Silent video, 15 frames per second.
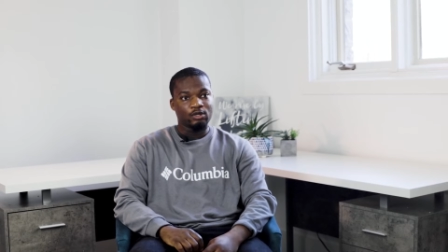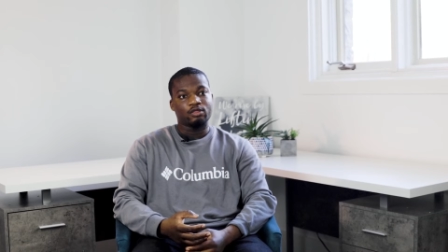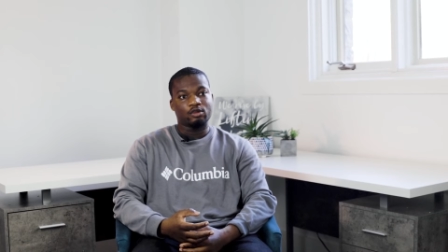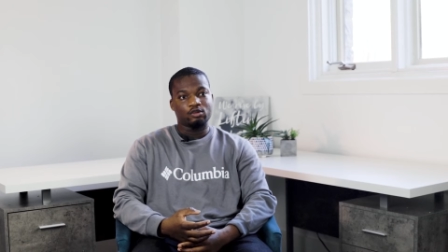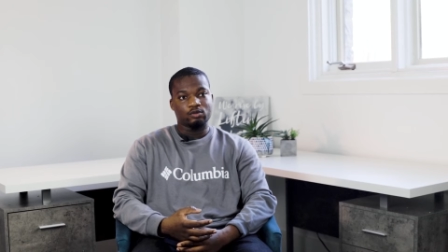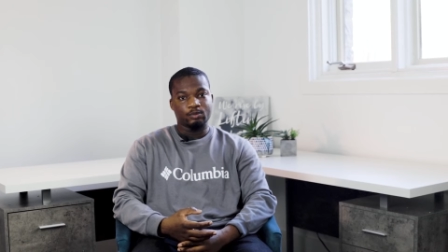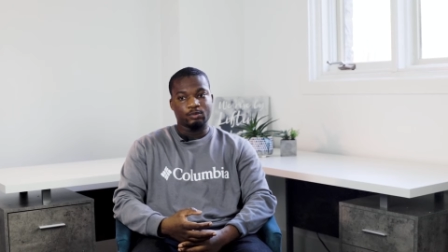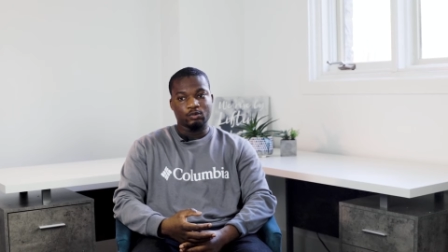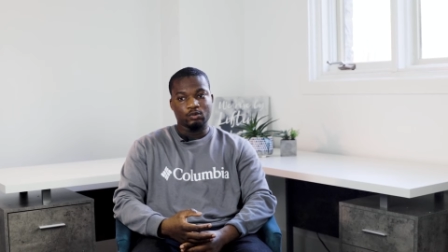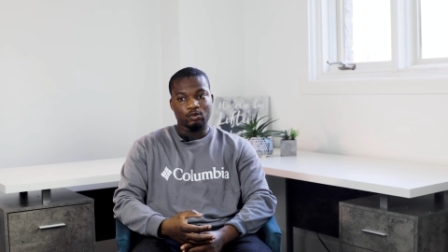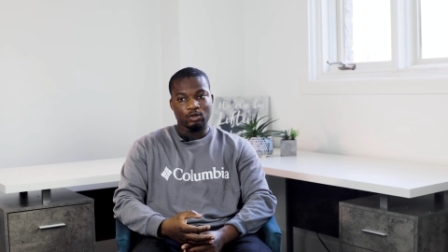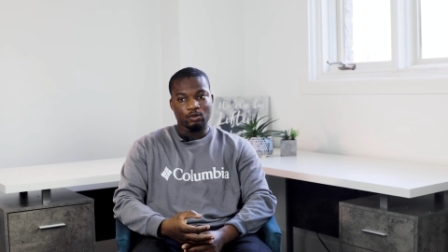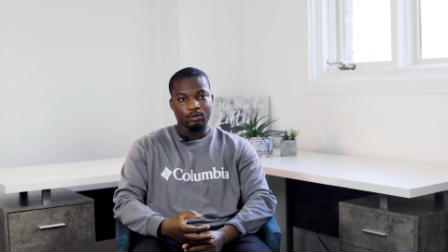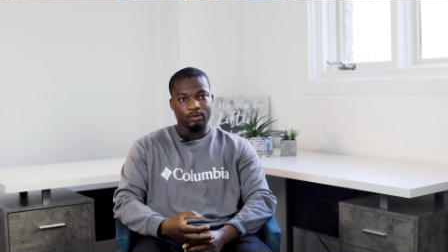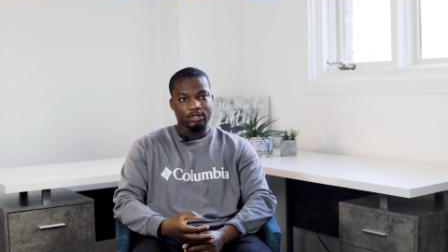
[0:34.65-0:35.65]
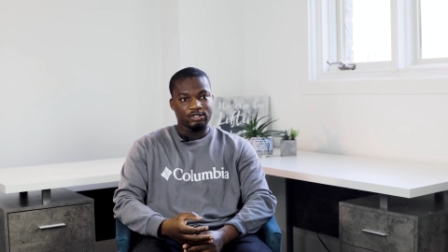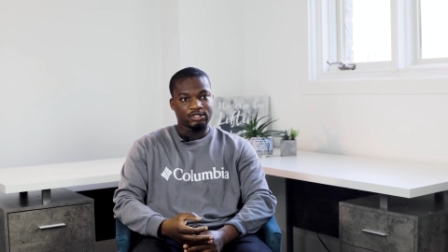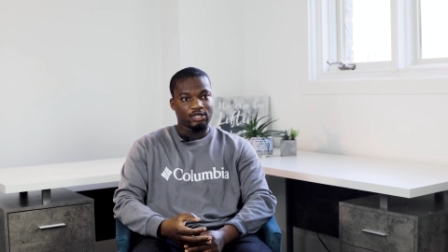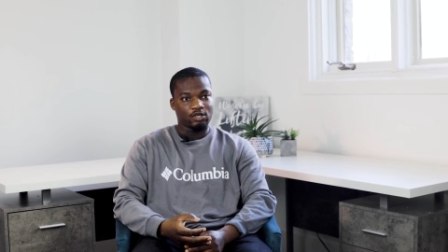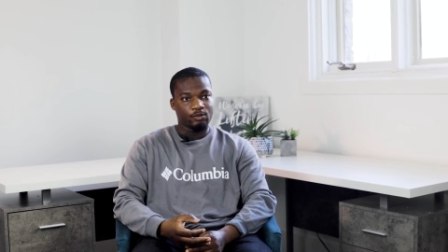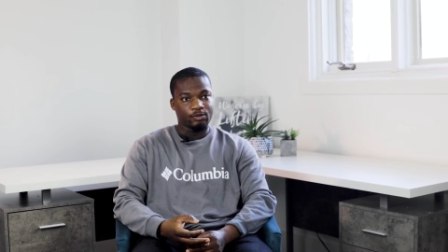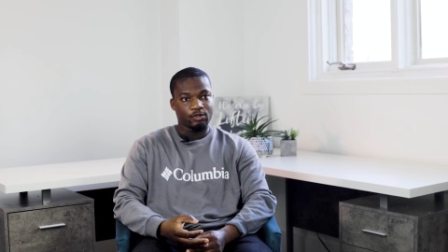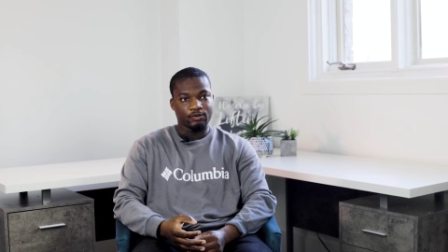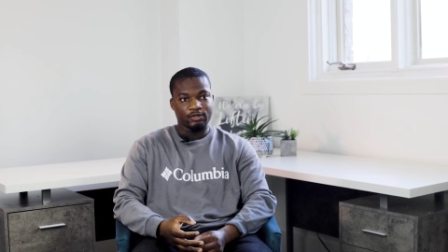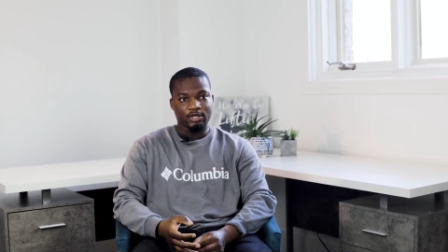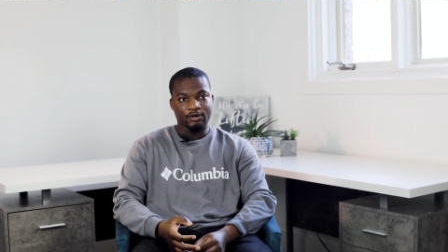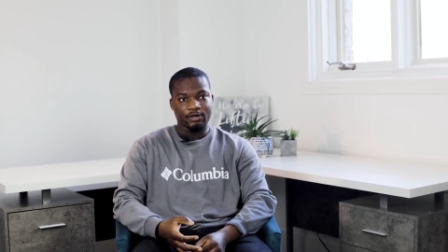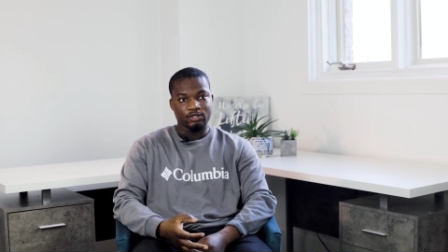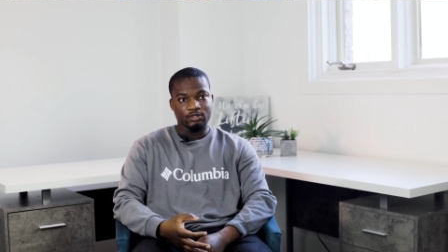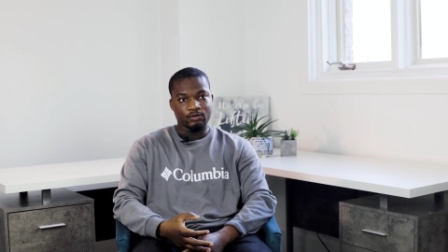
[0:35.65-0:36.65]
There's people who are willing to help you and
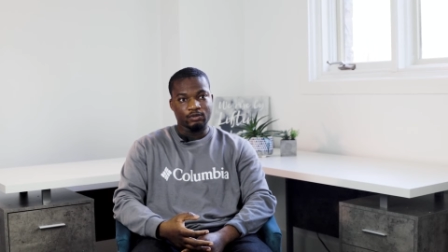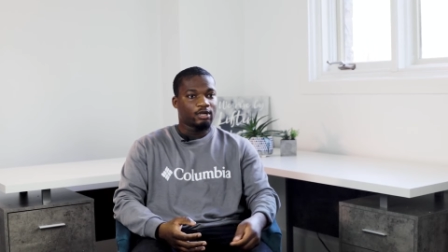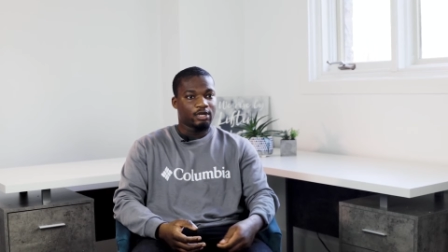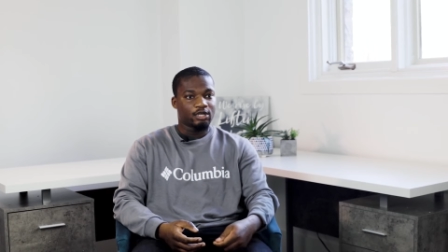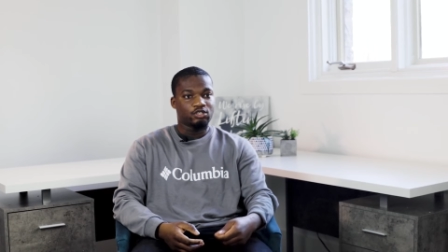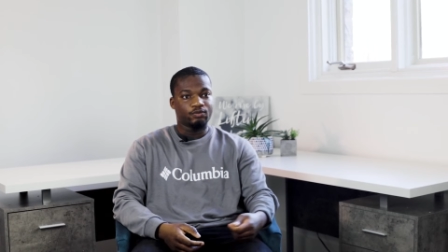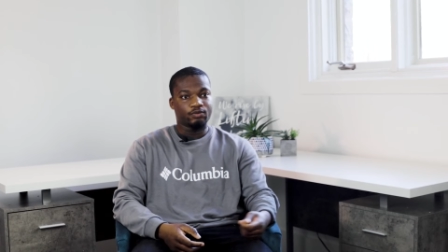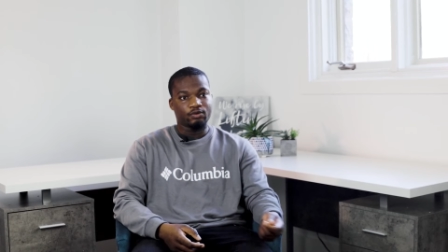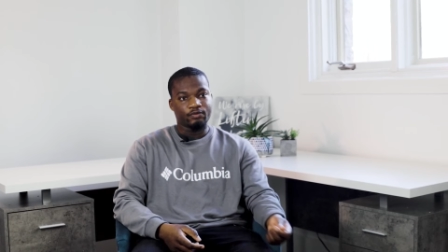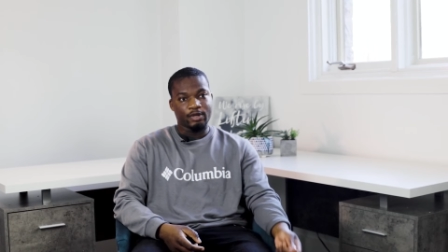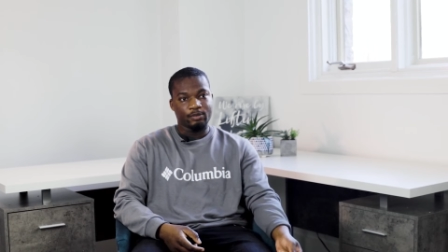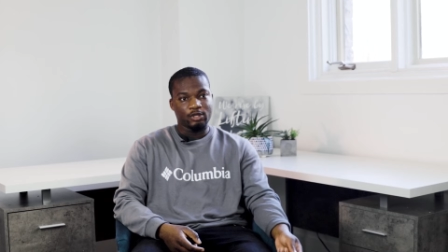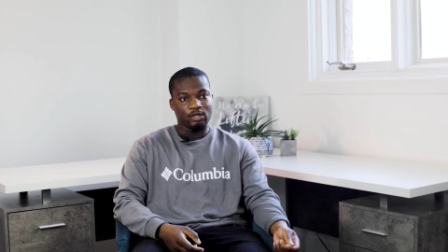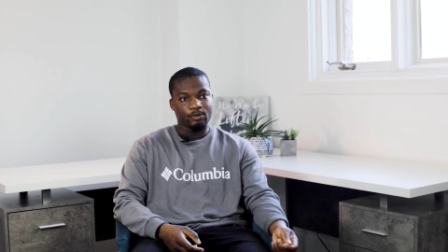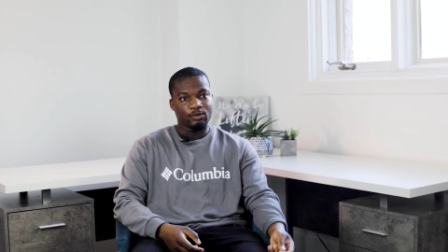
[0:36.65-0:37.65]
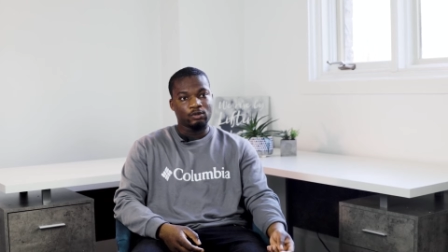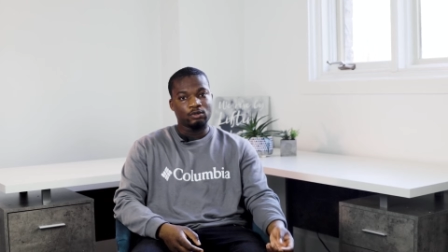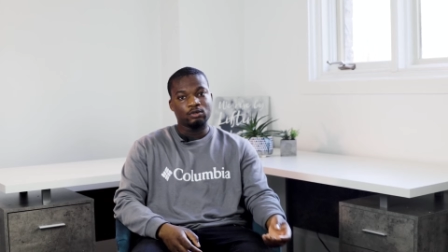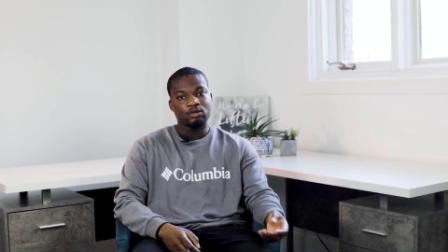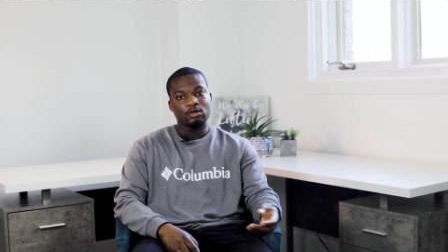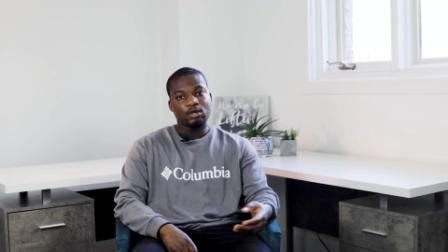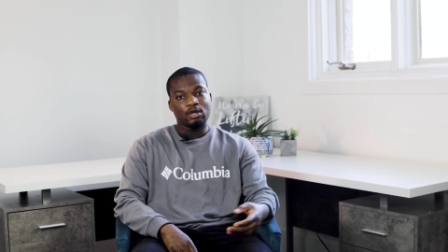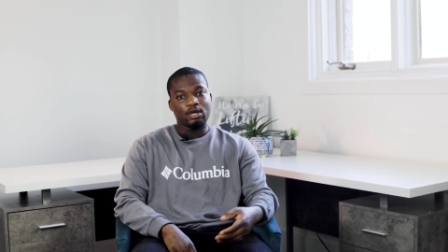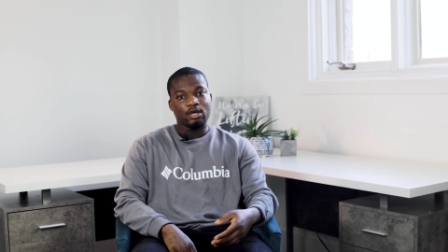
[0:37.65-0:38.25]
direct you, connect you with the right people.